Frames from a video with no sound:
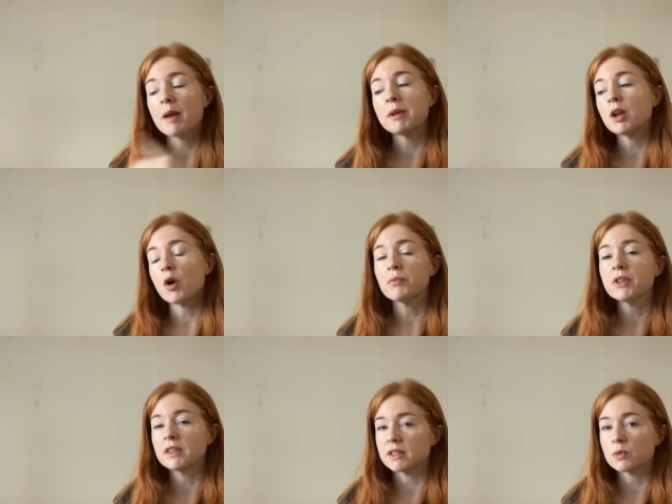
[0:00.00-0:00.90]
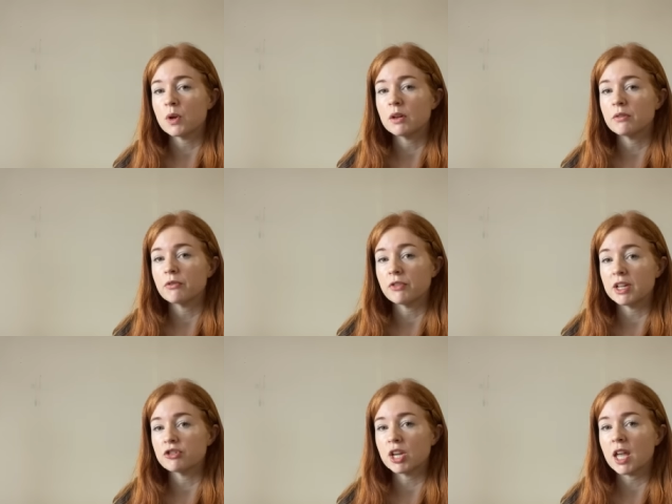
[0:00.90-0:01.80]
I mean, hopefully this one,
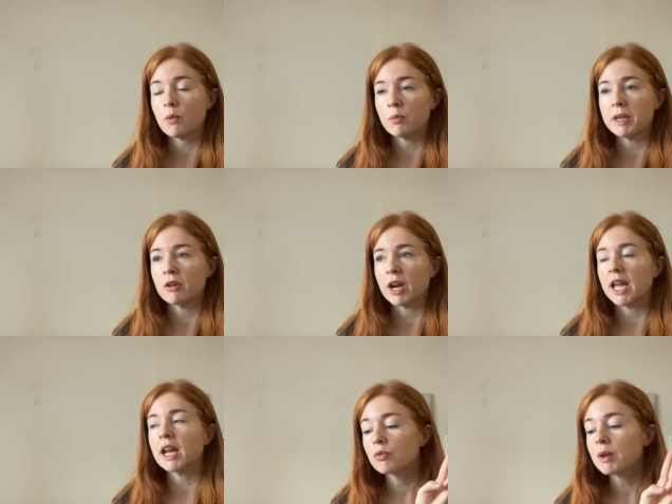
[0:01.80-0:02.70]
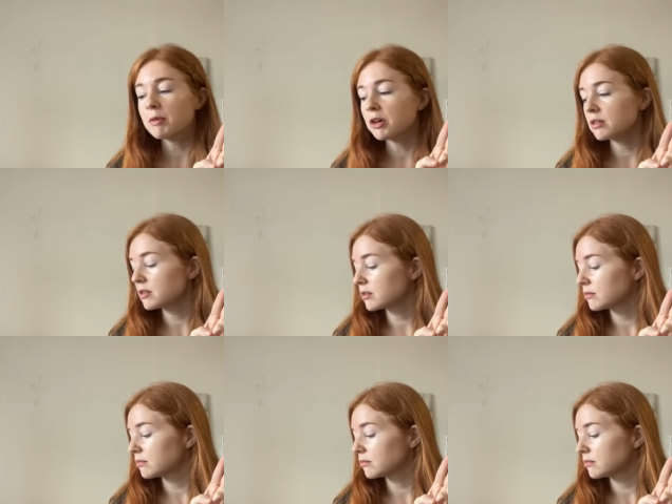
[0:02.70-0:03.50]
finishing it will be great. 3 books